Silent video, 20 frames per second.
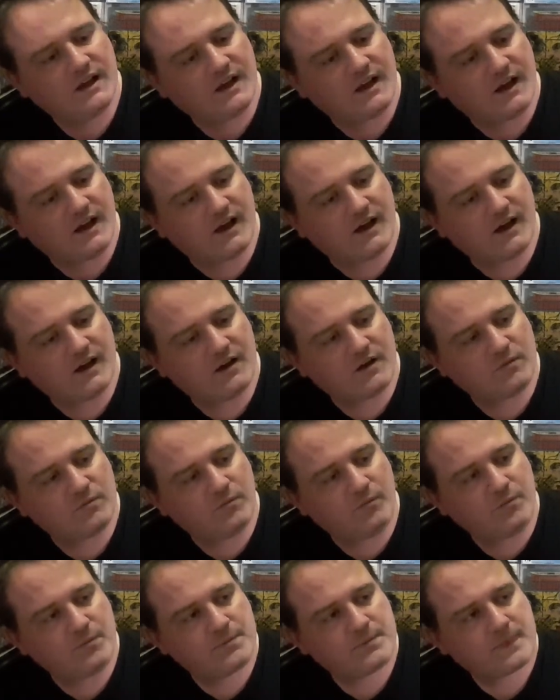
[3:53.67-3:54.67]

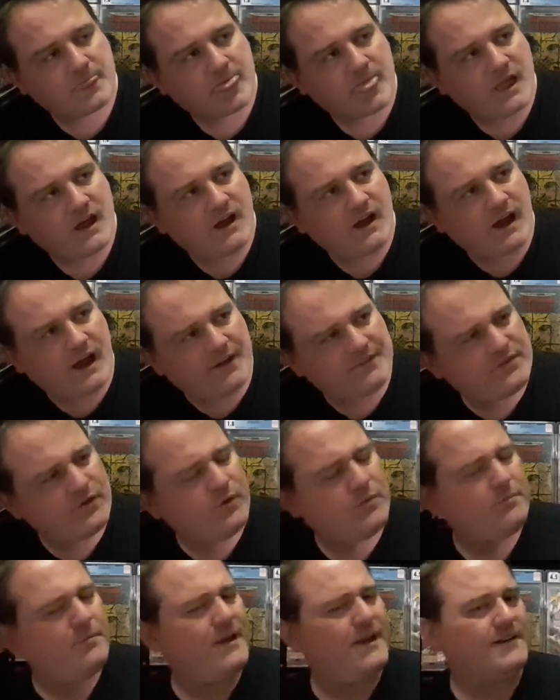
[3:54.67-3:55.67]
Have to
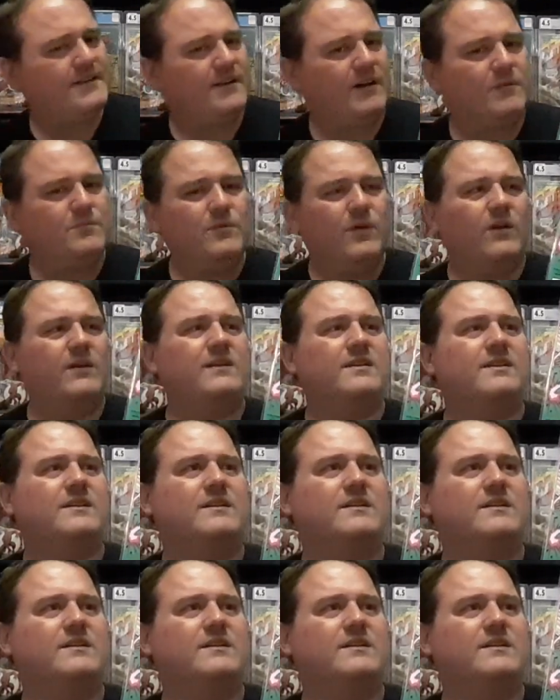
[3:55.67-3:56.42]
admit, I'm not